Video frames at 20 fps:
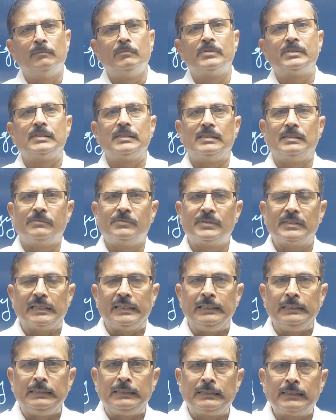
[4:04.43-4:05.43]
themselves
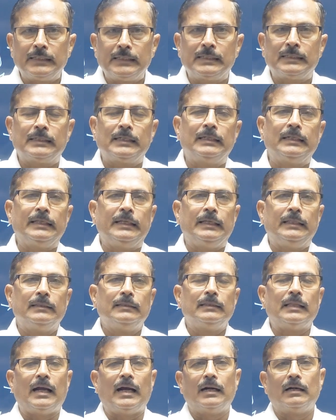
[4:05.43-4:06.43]
interested
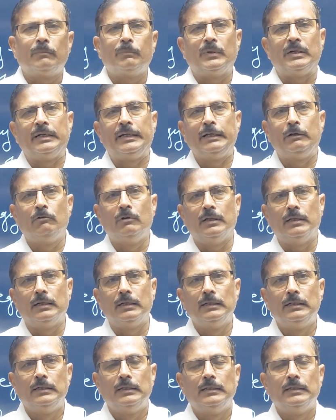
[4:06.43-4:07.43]
in that
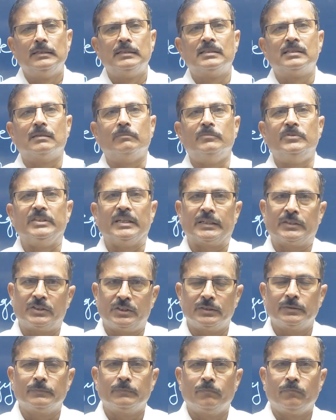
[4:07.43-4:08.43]
particular
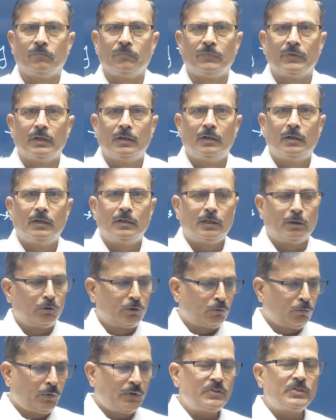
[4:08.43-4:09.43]
subject. Now
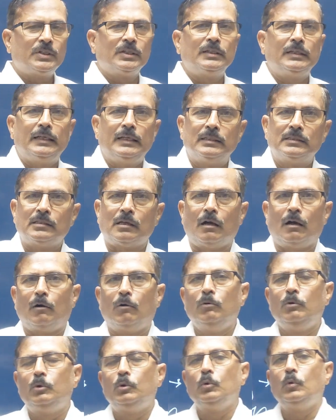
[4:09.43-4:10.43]
the question is
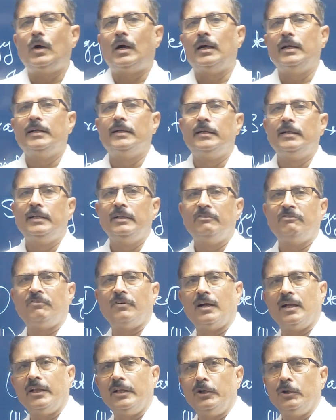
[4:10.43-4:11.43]
how to
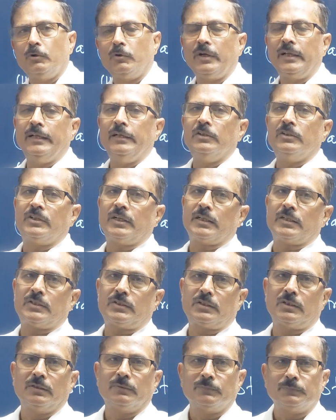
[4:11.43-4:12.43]
identify your
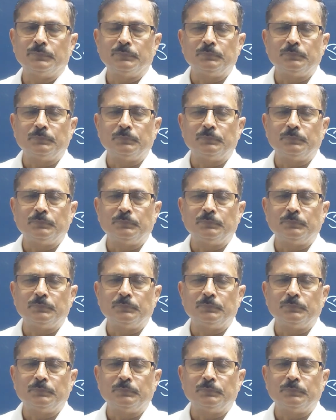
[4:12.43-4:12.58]
interest.